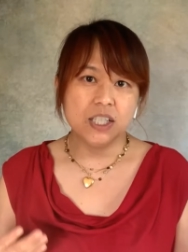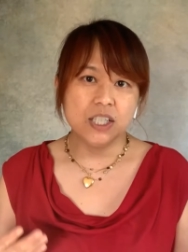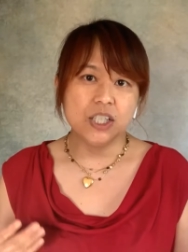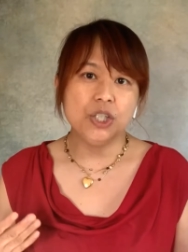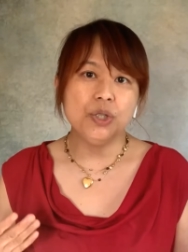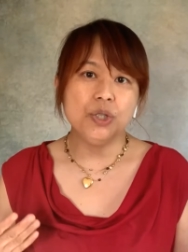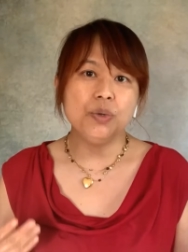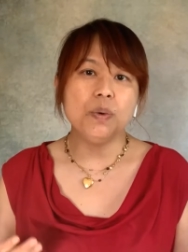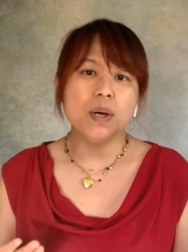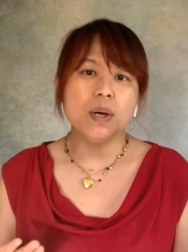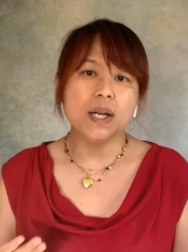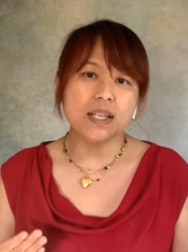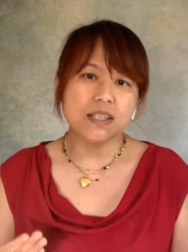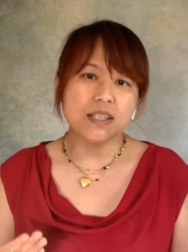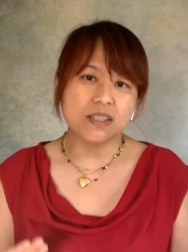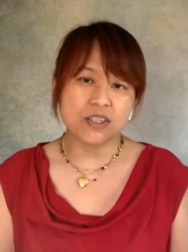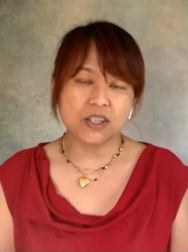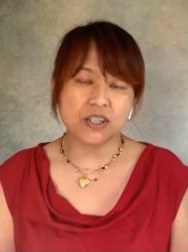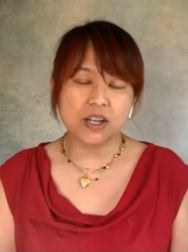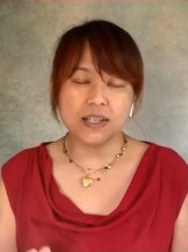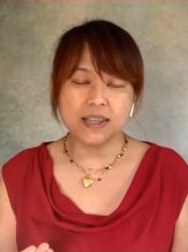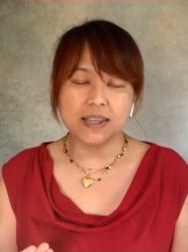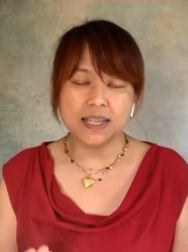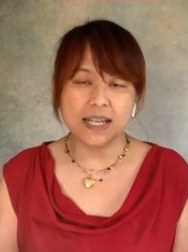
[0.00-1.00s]
you want to
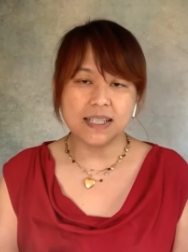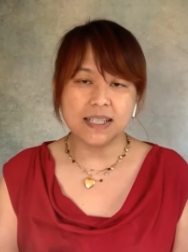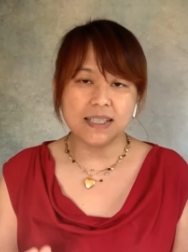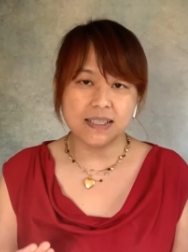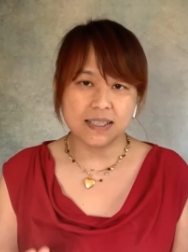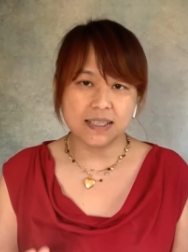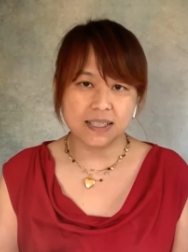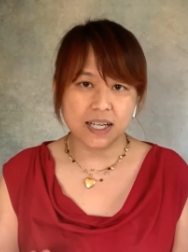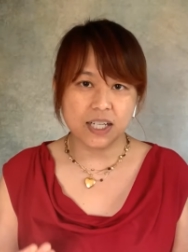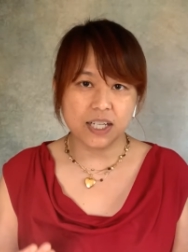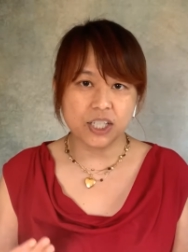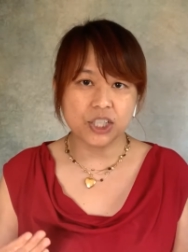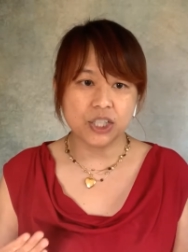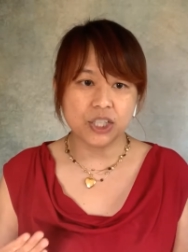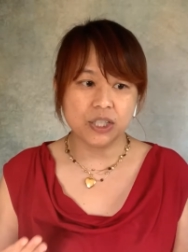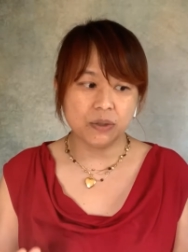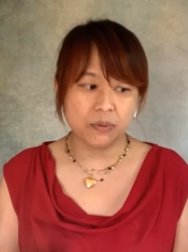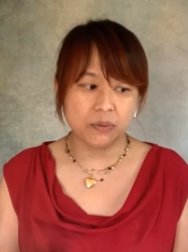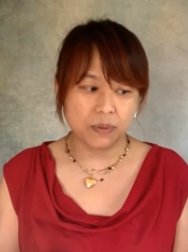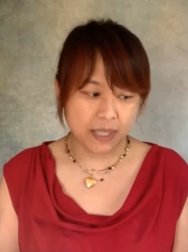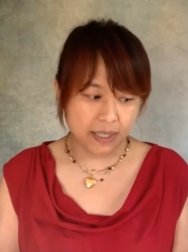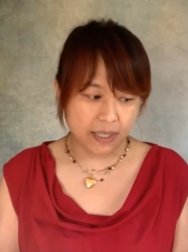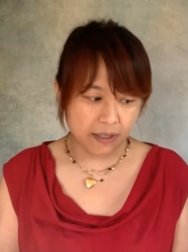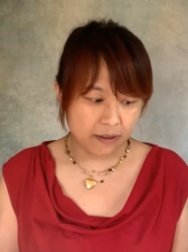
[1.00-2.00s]
start that discussion
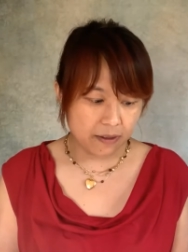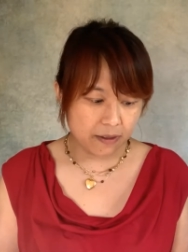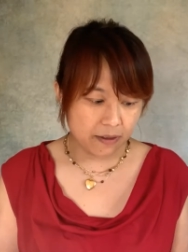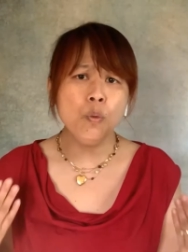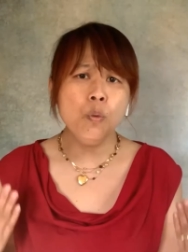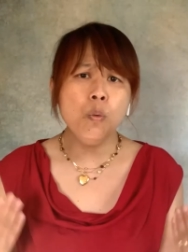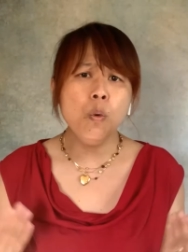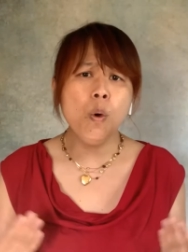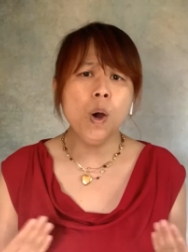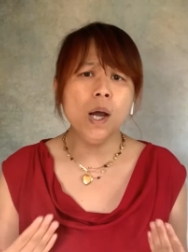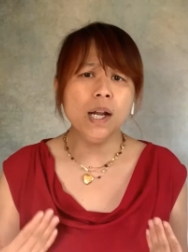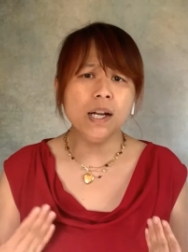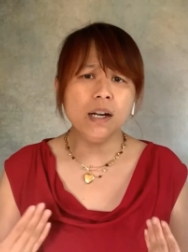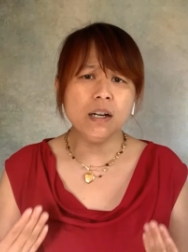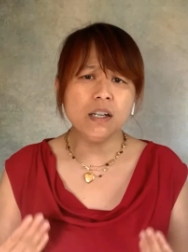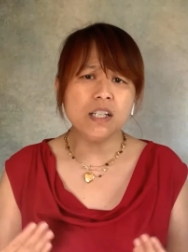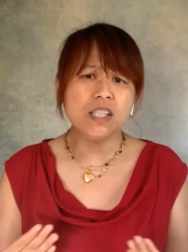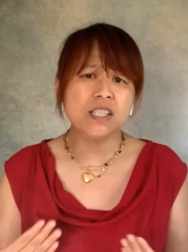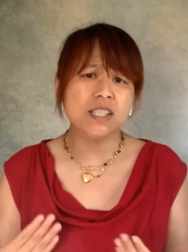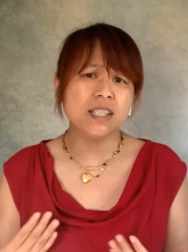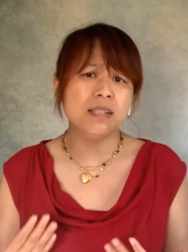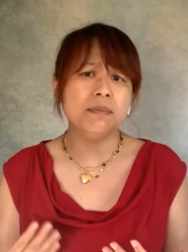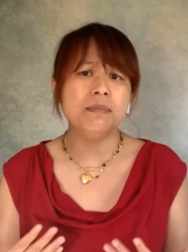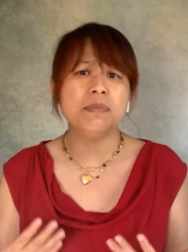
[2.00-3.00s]
with what are
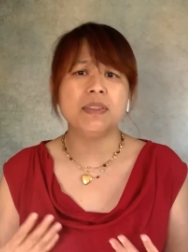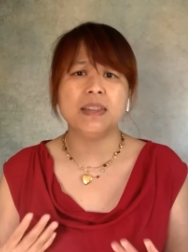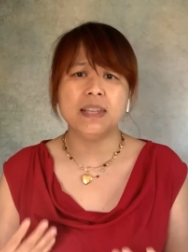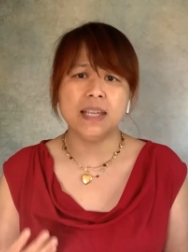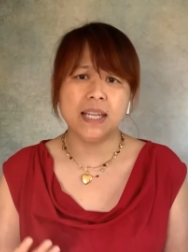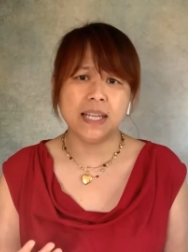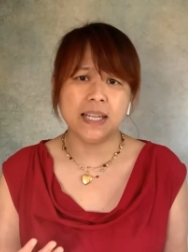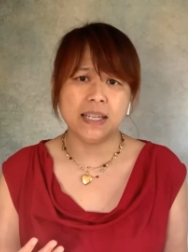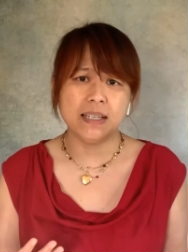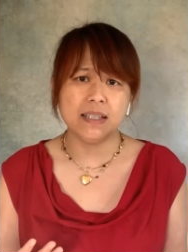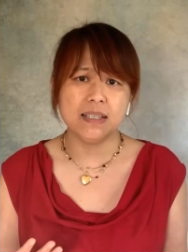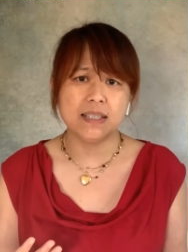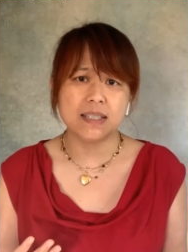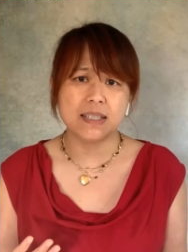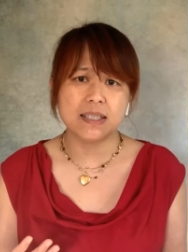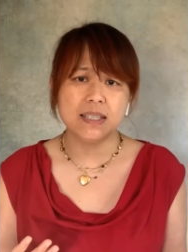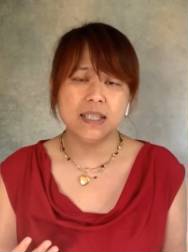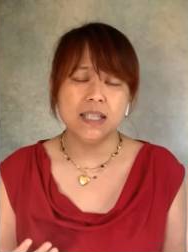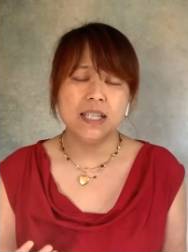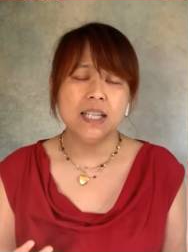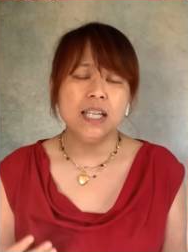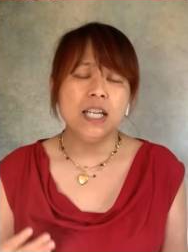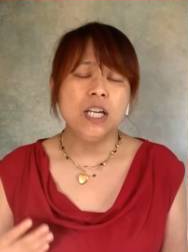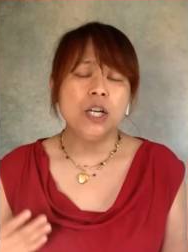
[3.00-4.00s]
some things
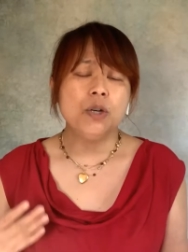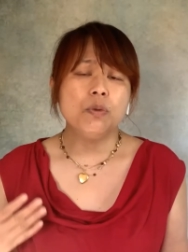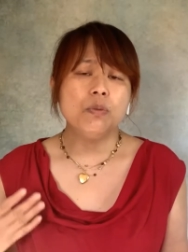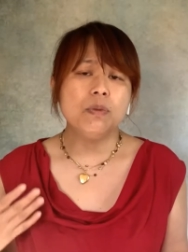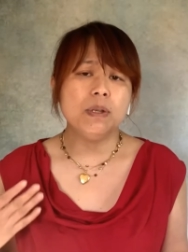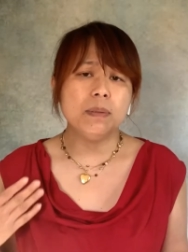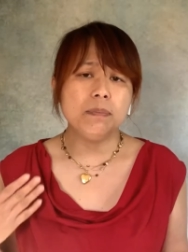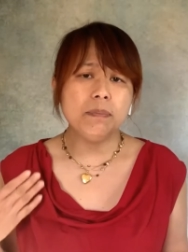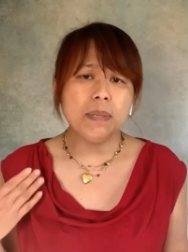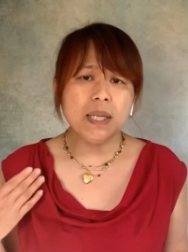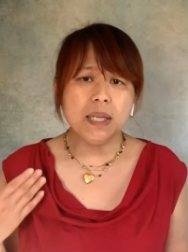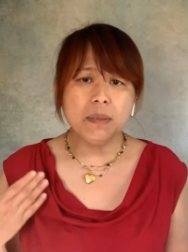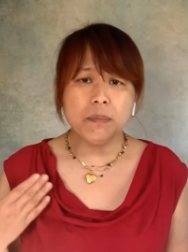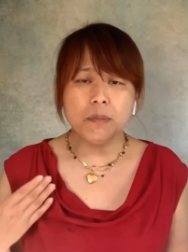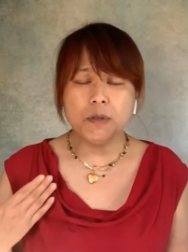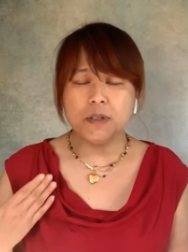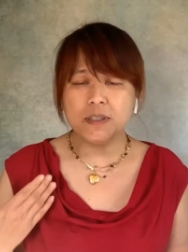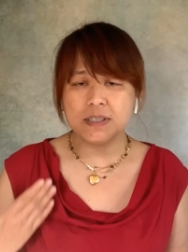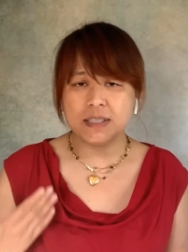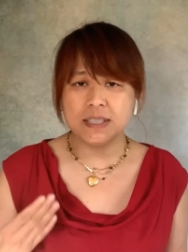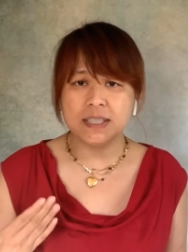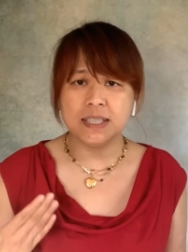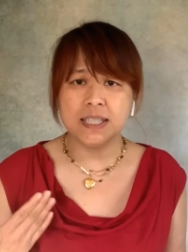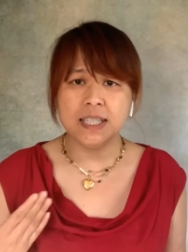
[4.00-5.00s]
when people
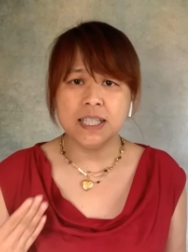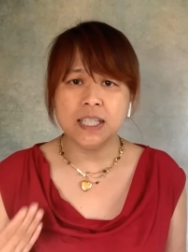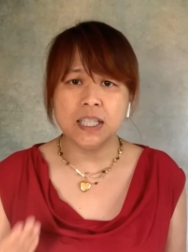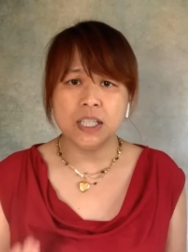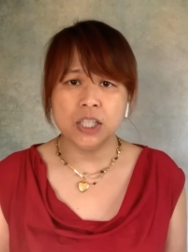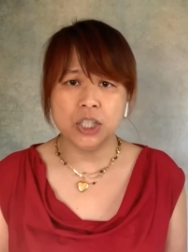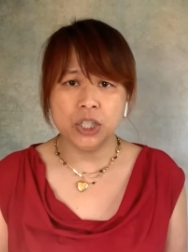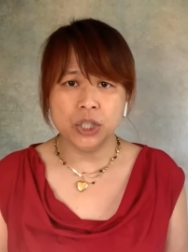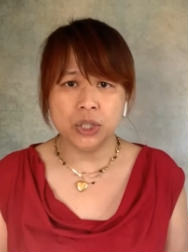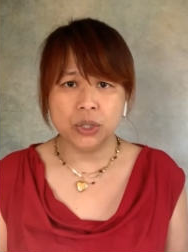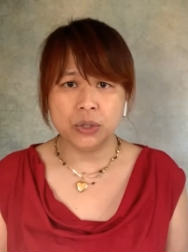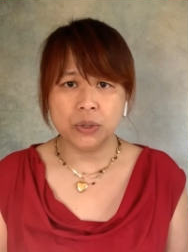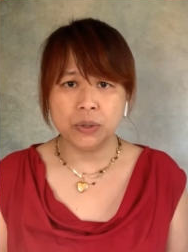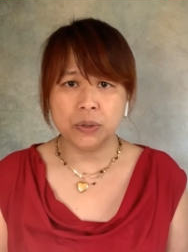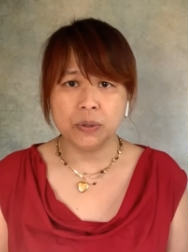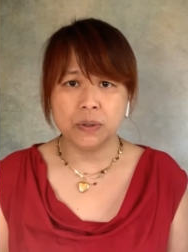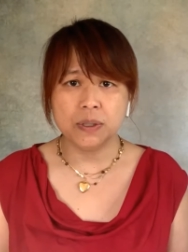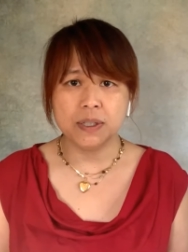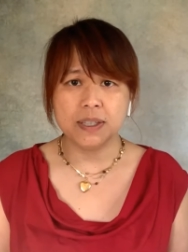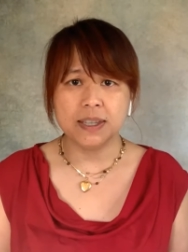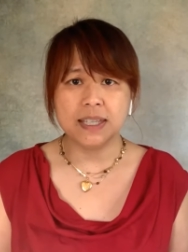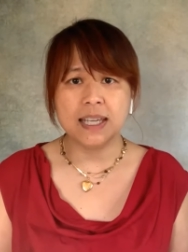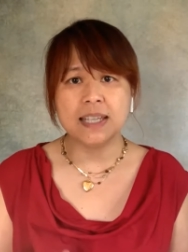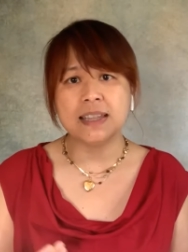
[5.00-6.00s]
see you
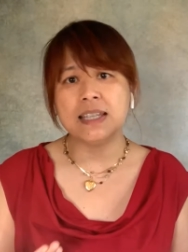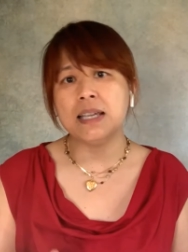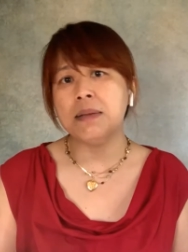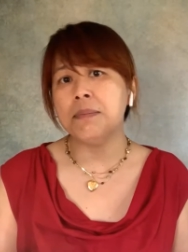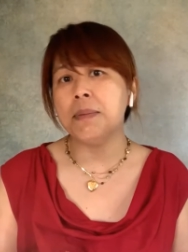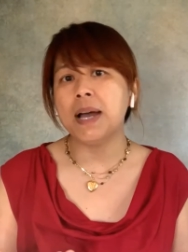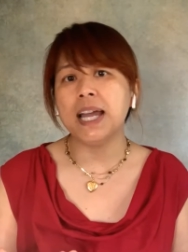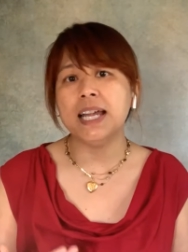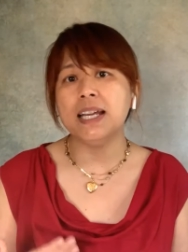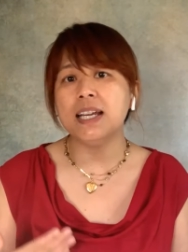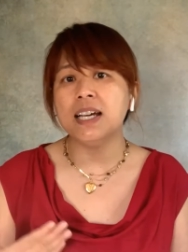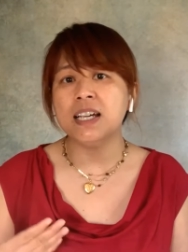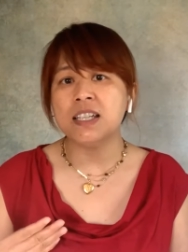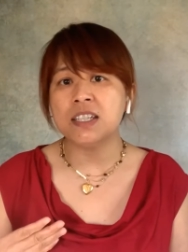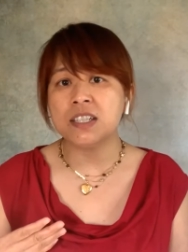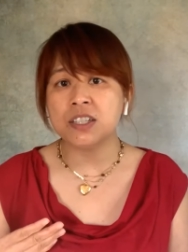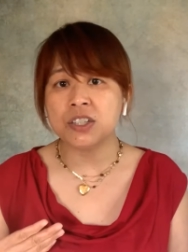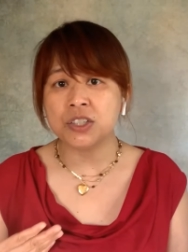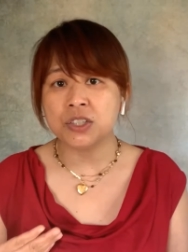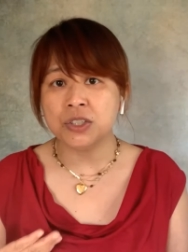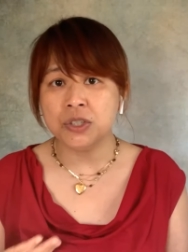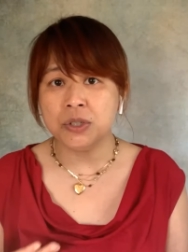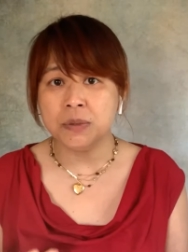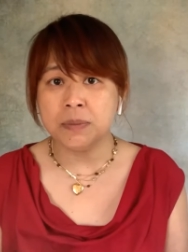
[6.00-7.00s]
that they might
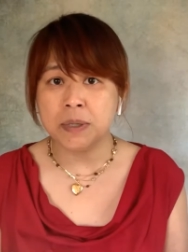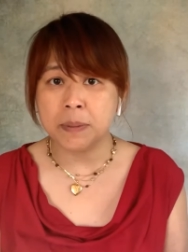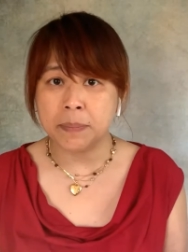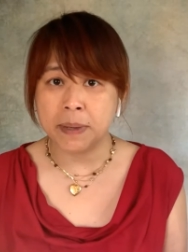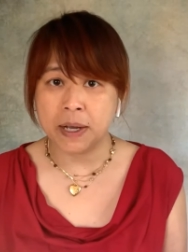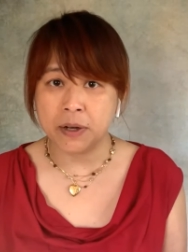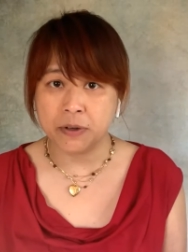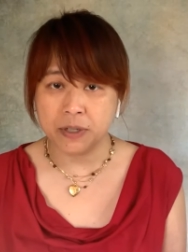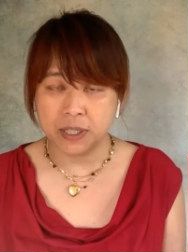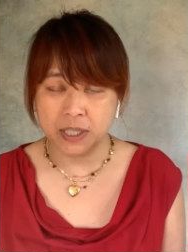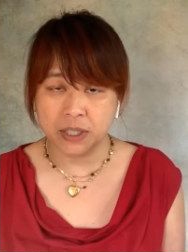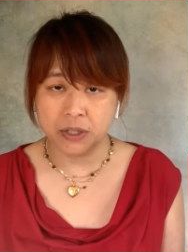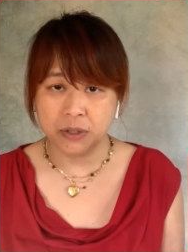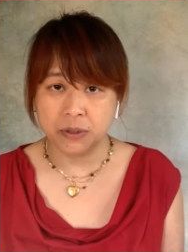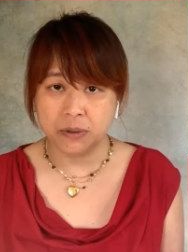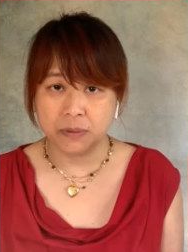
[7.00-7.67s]
assume about you.